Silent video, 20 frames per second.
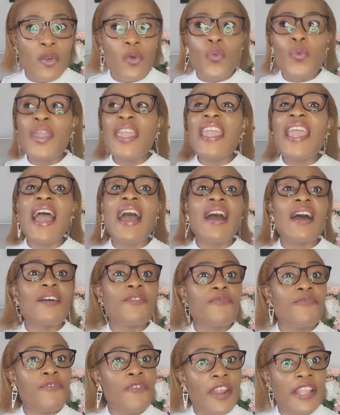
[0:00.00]
We are
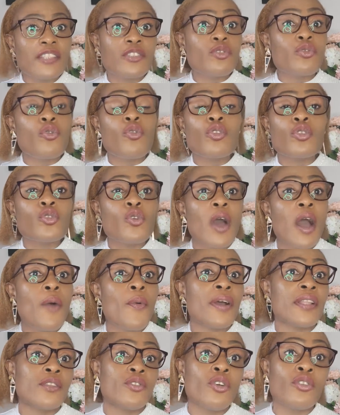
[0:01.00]
afraid to go to
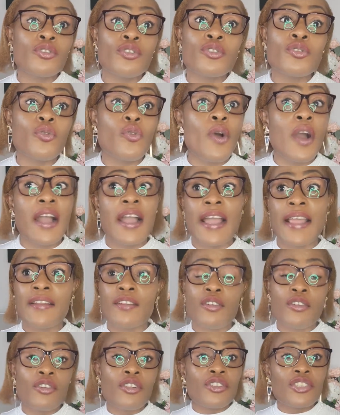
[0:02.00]
our doctors or our
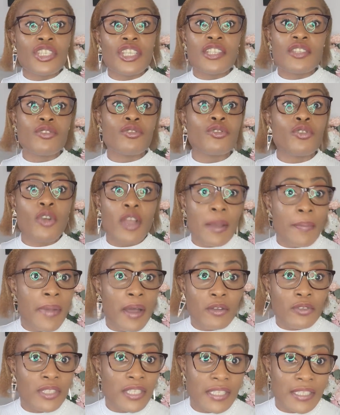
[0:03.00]
gynecologists to talk
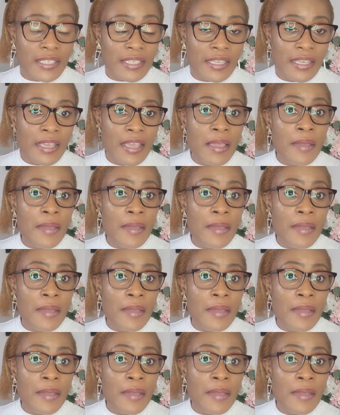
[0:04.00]
about it.